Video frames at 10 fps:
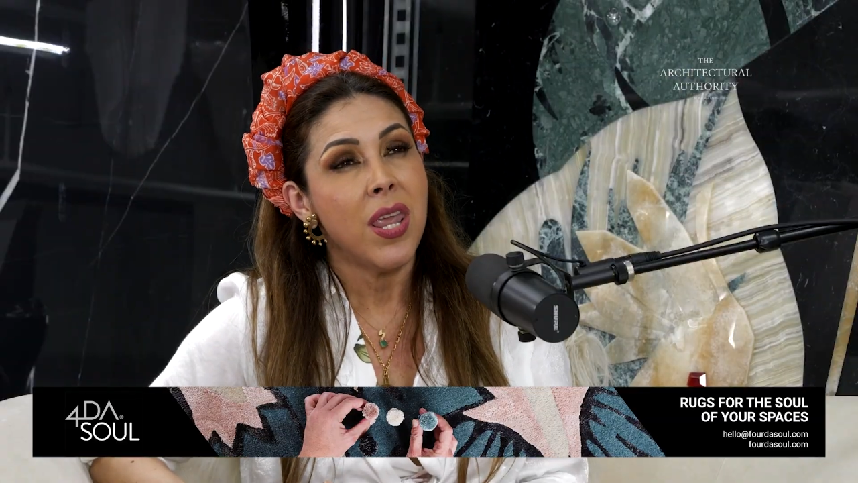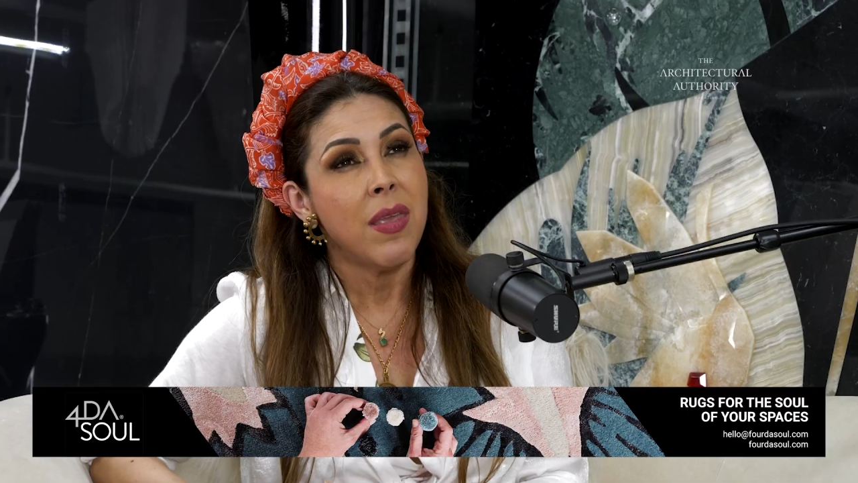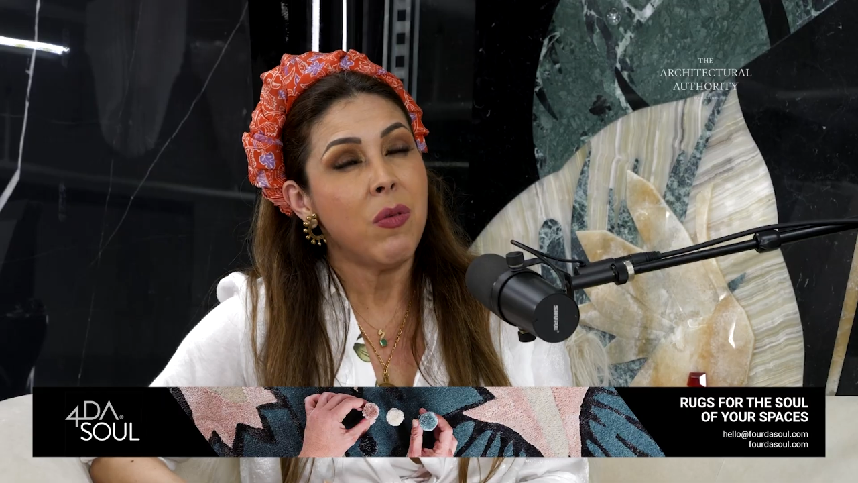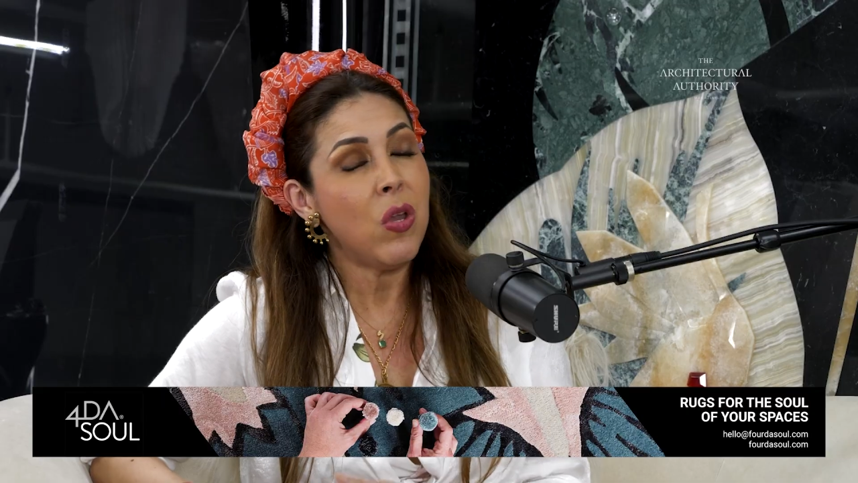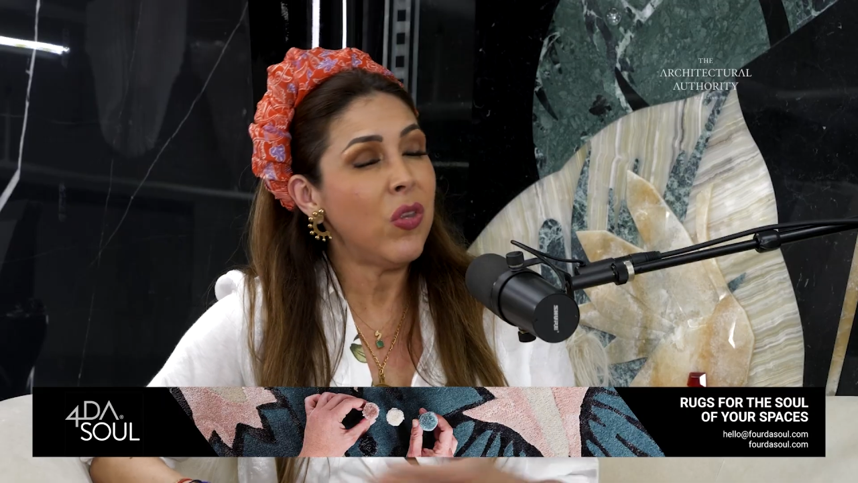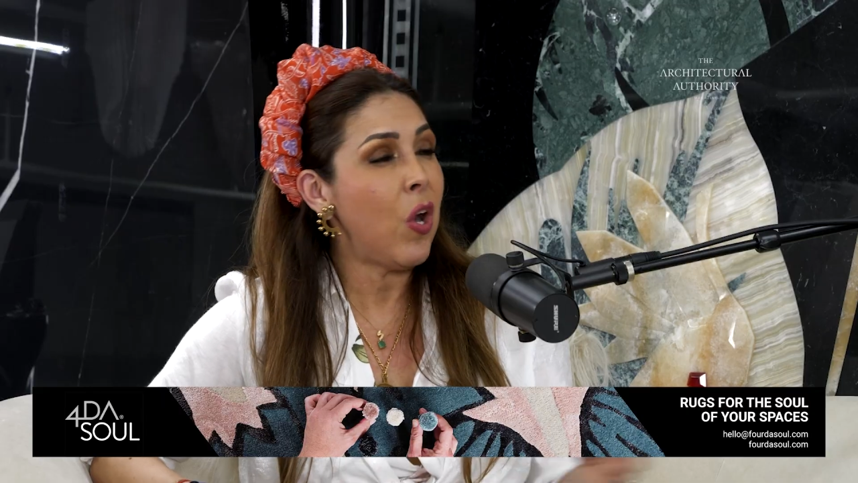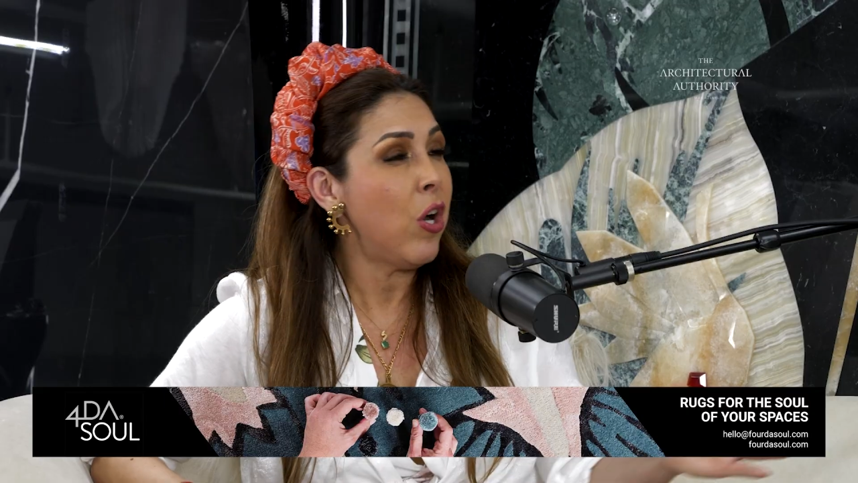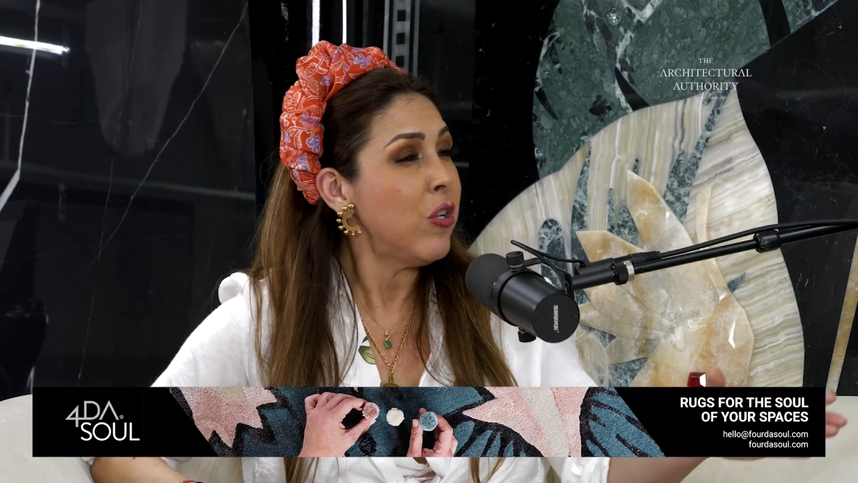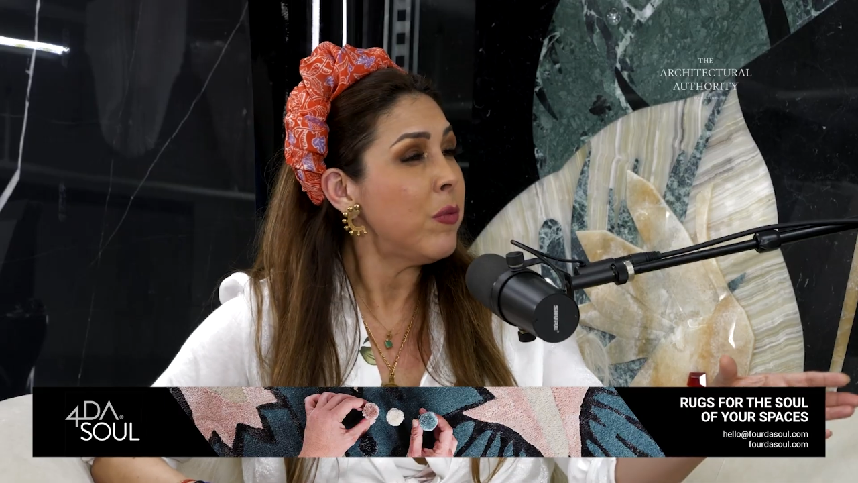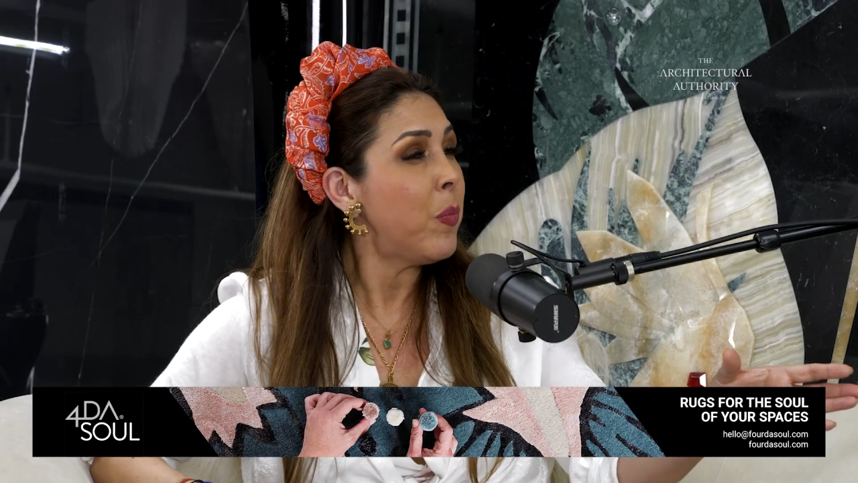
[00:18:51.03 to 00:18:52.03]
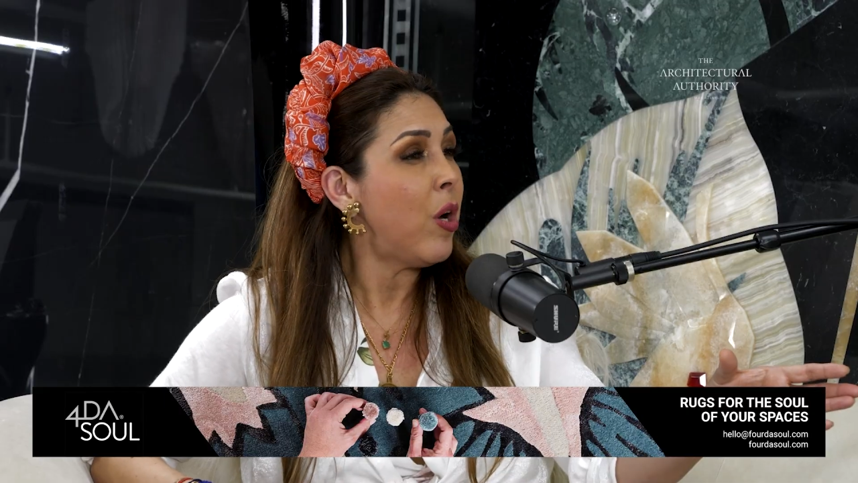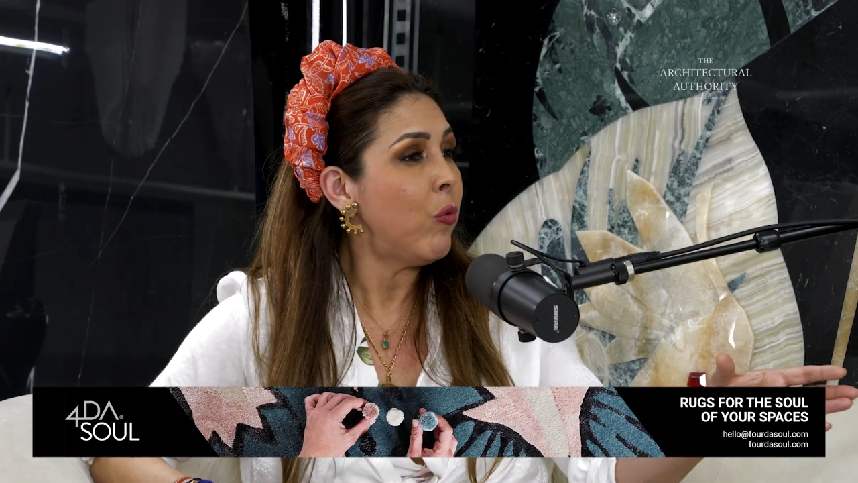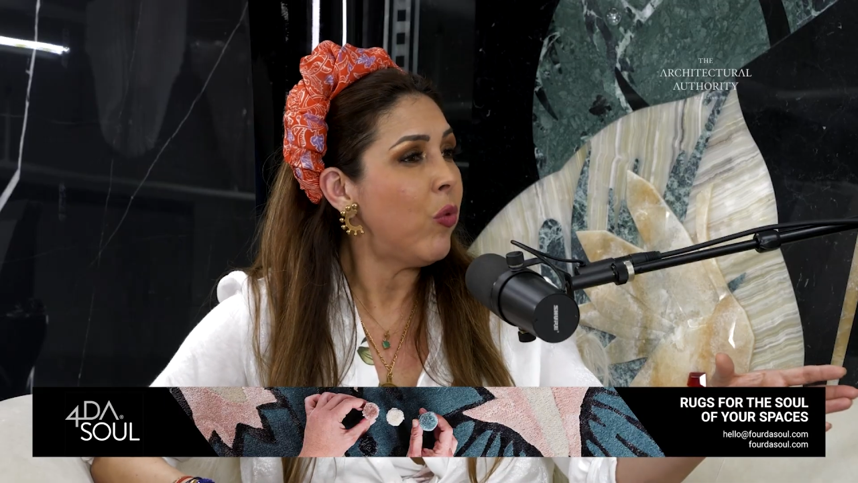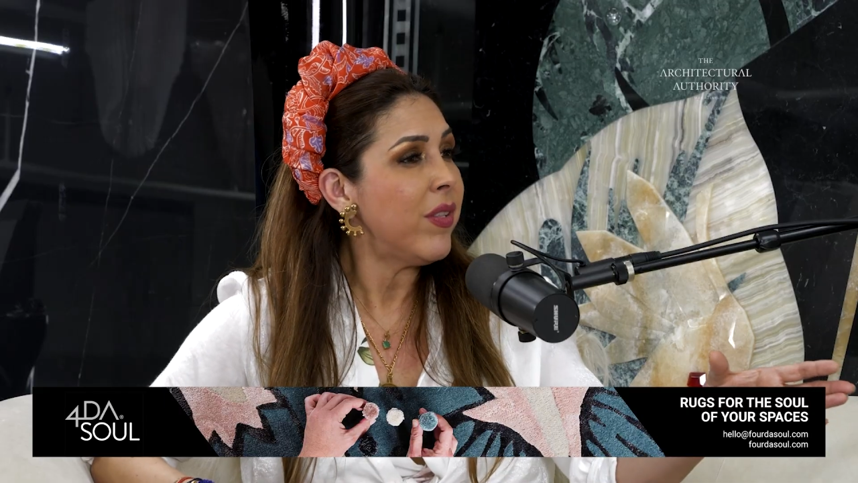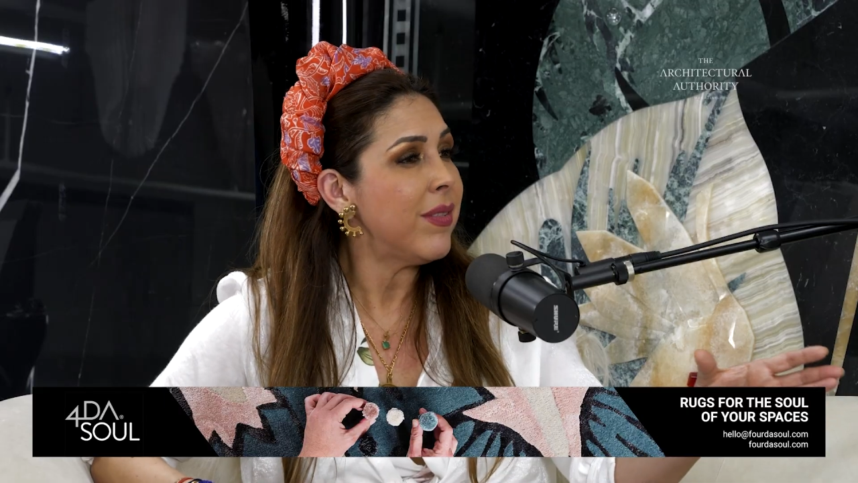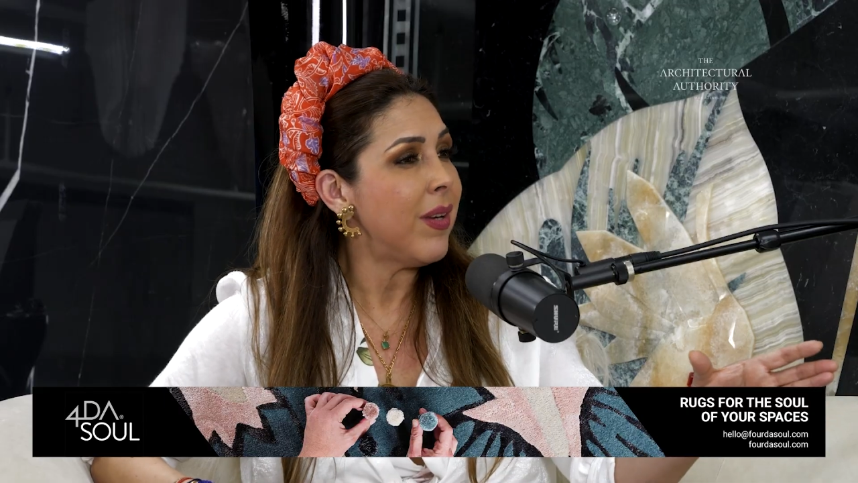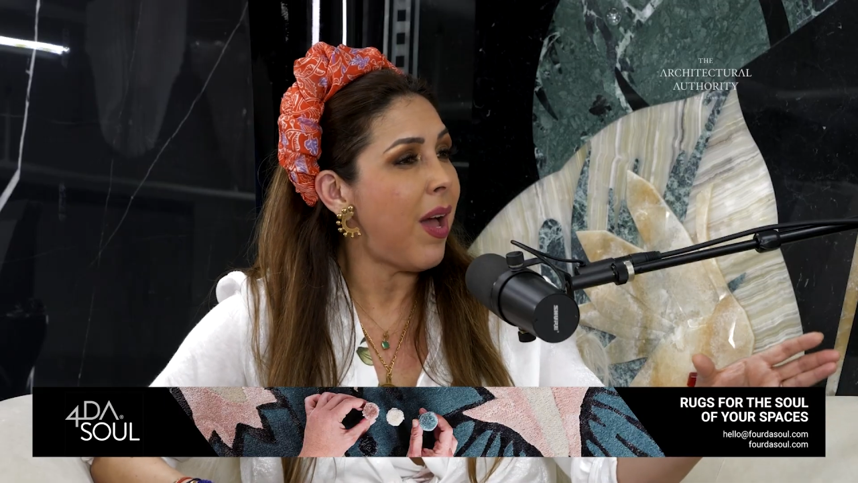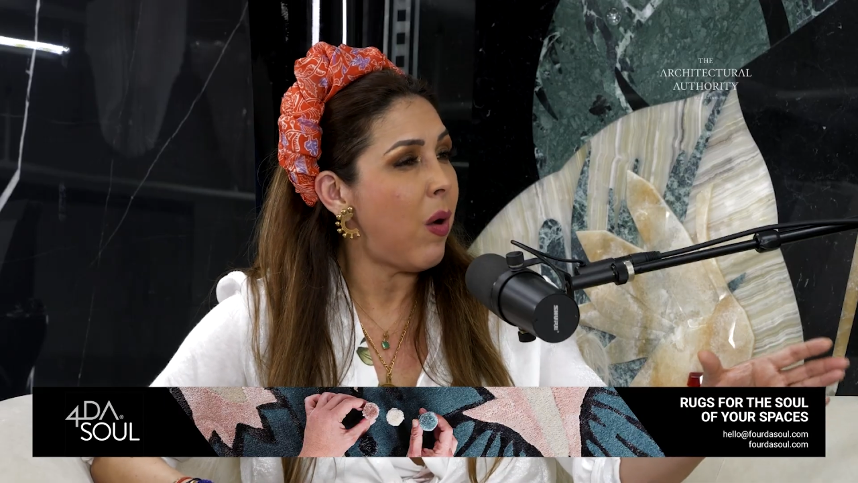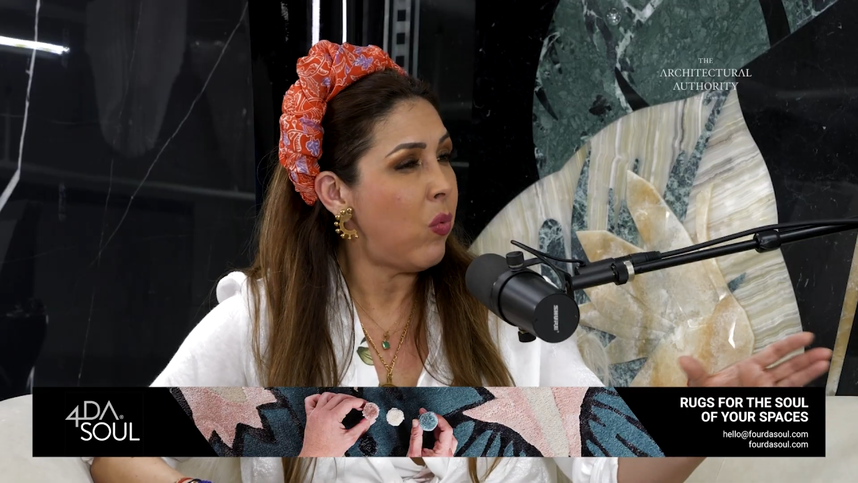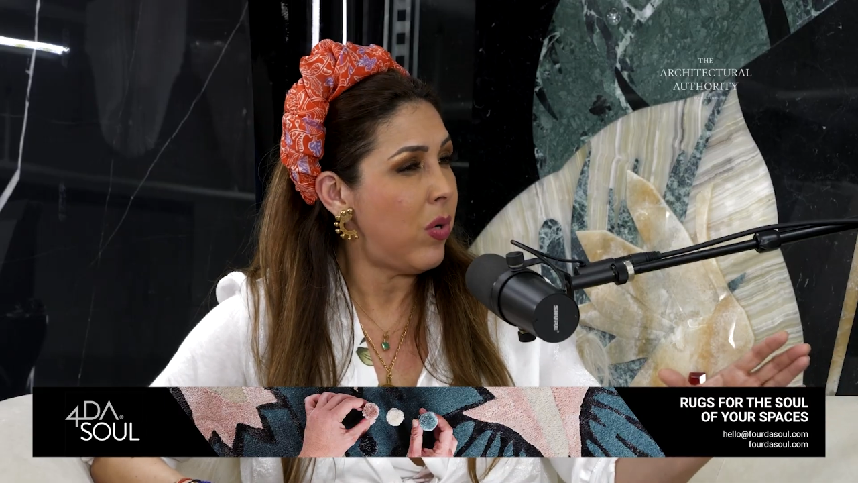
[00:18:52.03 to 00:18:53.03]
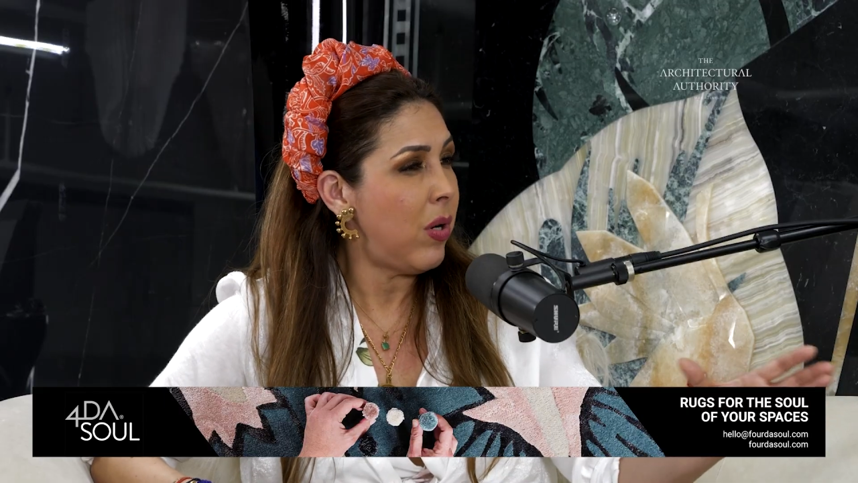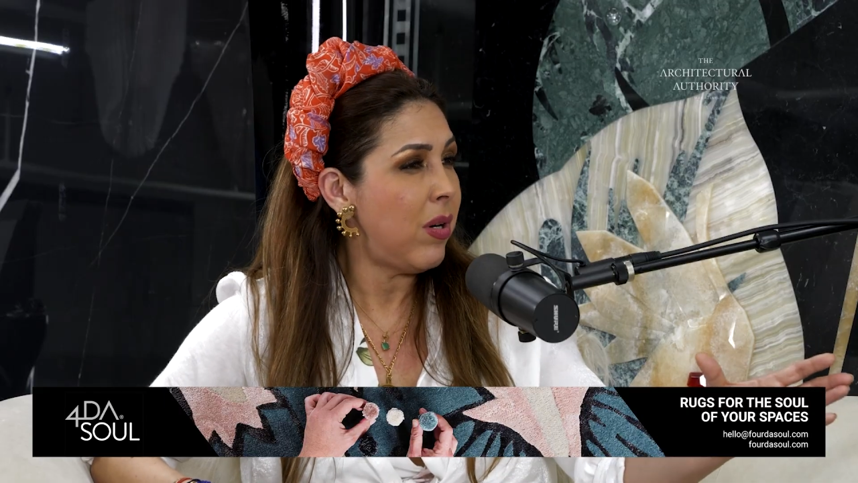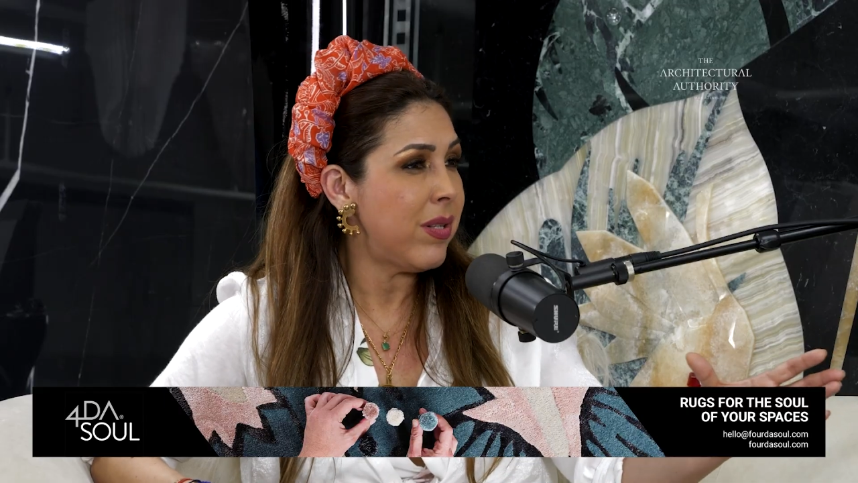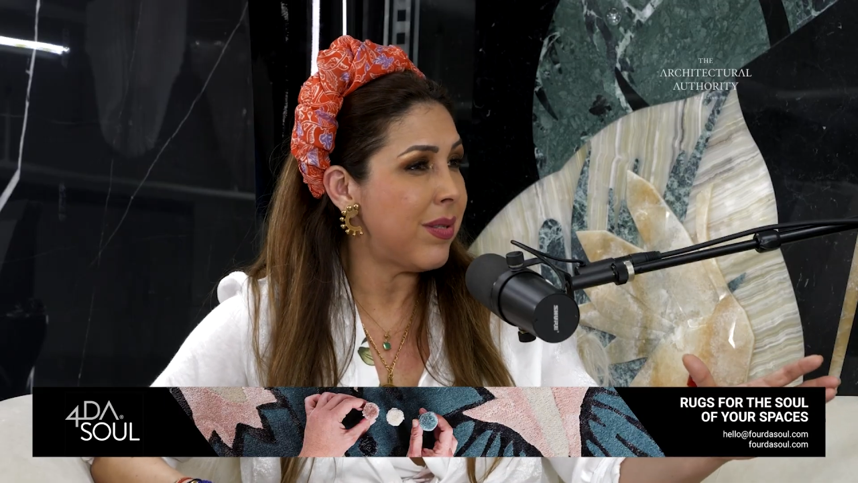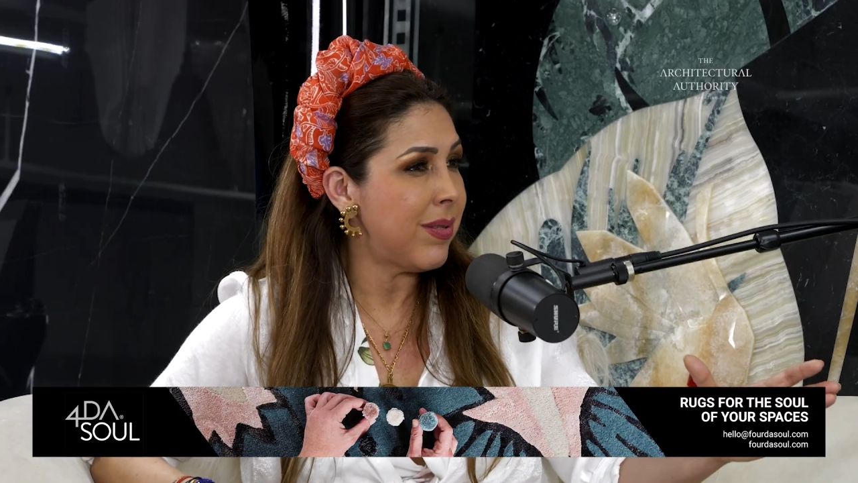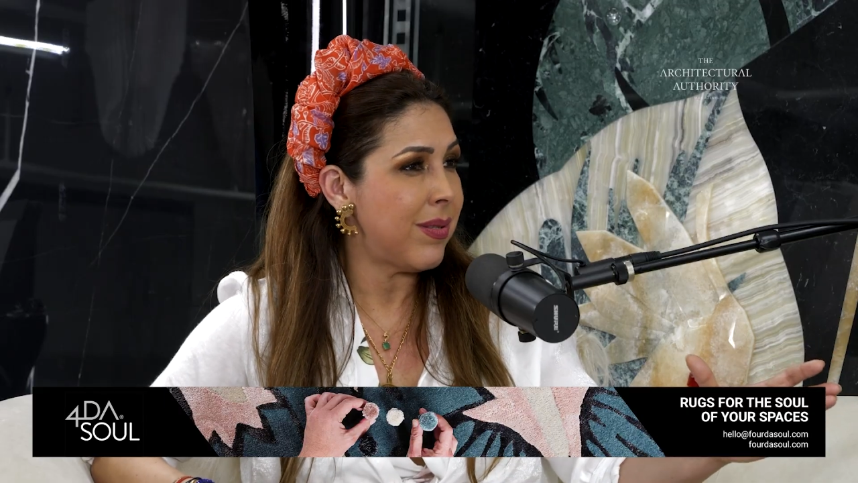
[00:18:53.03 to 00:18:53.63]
The hardest part was the hours,